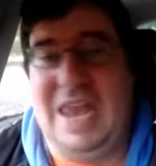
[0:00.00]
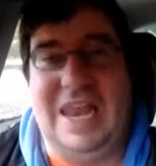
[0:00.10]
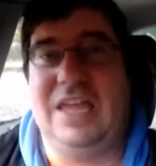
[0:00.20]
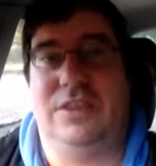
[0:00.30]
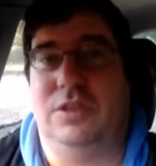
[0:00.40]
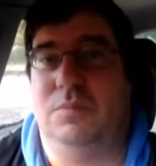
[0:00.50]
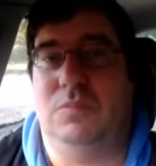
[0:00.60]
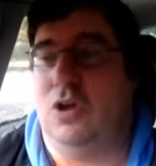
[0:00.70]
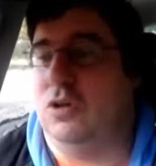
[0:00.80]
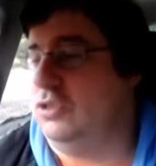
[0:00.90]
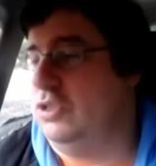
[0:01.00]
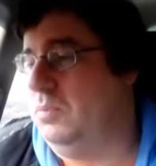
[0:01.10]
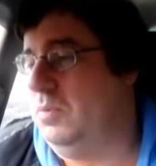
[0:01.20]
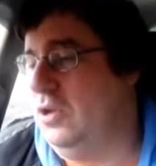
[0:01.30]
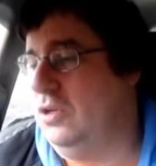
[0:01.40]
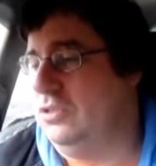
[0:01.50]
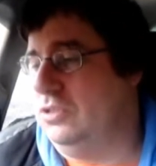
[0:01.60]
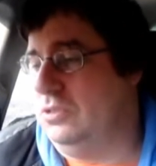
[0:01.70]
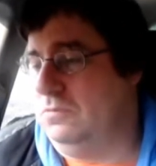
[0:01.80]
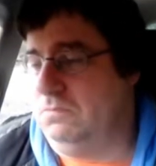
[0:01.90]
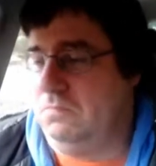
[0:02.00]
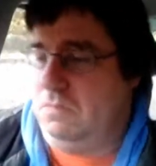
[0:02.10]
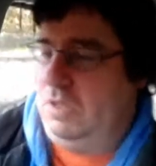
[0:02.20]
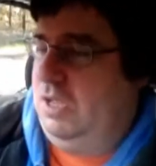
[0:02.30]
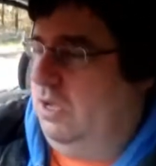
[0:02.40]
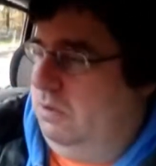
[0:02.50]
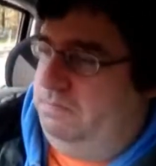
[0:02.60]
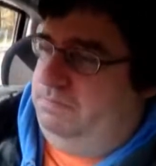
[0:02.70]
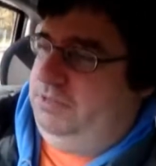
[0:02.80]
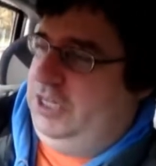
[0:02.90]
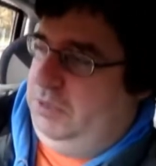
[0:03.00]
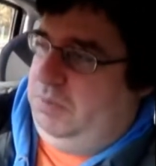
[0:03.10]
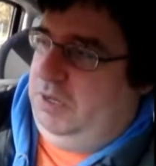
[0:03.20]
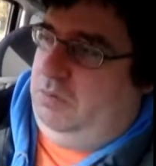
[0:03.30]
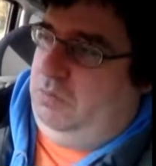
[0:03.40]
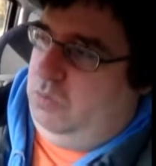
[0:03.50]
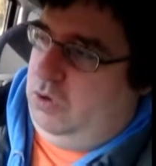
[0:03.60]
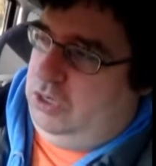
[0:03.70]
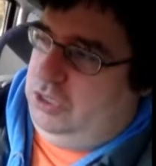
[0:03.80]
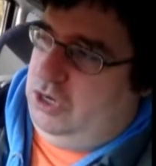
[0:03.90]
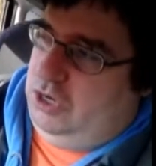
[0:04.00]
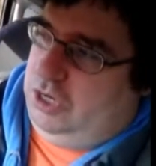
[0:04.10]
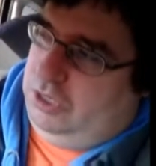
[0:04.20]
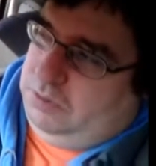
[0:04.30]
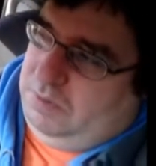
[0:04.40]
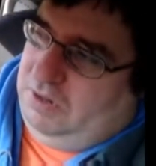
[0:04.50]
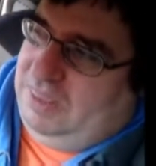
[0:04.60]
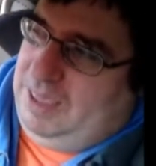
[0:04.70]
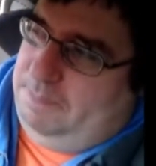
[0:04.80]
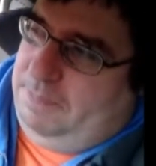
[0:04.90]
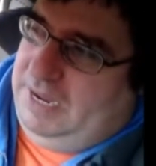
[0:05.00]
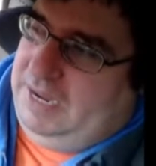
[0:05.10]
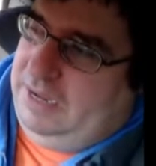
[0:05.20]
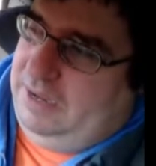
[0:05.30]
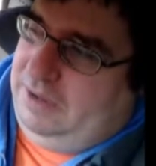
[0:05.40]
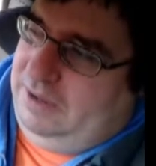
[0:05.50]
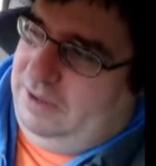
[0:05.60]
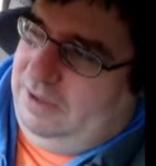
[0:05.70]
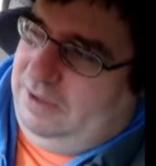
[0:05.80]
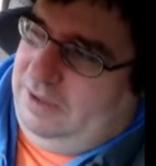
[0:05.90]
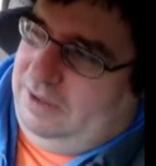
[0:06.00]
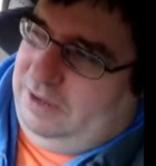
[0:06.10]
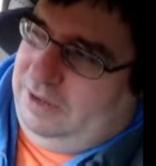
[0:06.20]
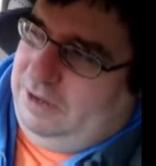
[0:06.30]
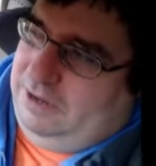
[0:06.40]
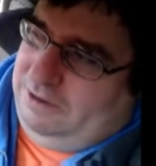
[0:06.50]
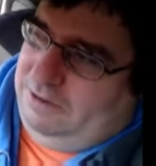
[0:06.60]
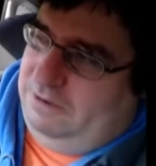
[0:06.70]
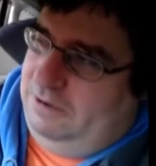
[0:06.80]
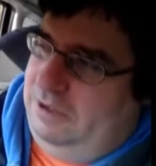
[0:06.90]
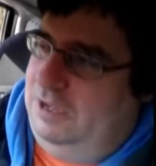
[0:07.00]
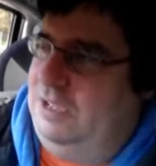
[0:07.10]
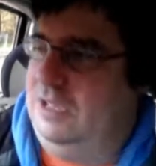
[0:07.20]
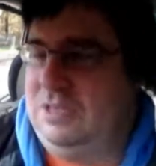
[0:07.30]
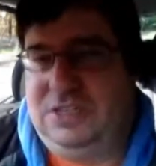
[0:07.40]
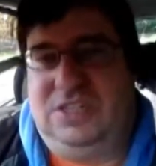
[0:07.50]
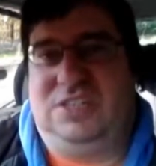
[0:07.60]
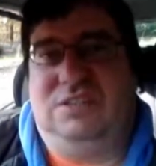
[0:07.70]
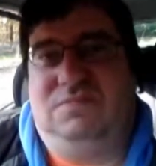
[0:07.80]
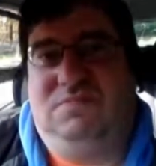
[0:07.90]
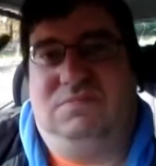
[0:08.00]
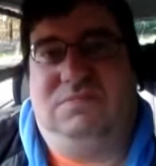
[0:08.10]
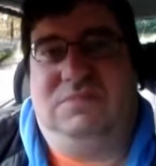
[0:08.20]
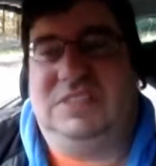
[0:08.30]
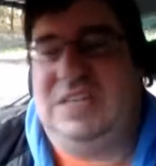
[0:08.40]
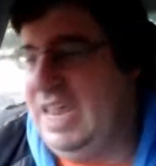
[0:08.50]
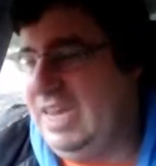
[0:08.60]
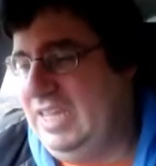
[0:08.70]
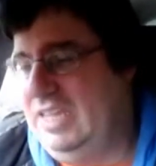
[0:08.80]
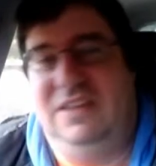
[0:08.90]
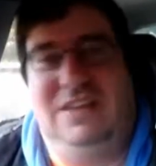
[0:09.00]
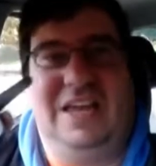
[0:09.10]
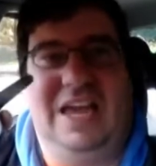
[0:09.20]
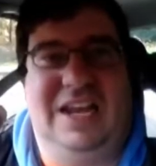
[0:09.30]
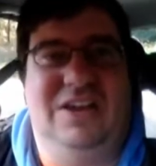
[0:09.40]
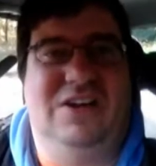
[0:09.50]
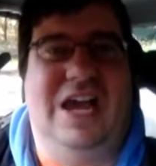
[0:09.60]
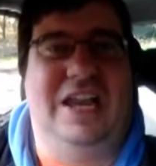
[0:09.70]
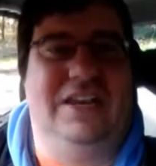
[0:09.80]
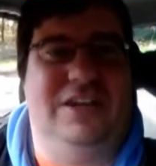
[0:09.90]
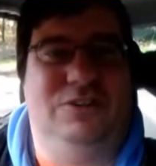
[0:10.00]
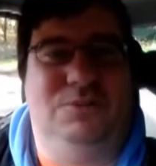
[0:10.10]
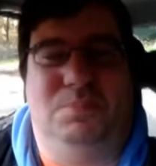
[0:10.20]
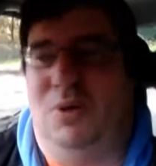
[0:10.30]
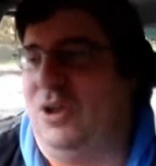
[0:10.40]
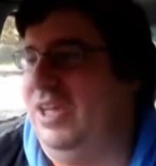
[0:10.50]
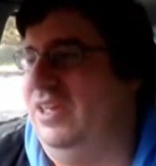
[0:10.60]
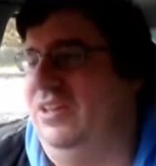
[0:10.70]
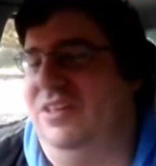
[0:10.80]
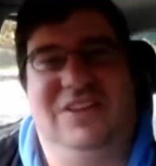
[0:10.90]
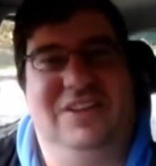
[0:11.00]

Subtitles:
I like them also because a CB walkie-talkie is about that big. Yeah, this is tiny, little handheld pocket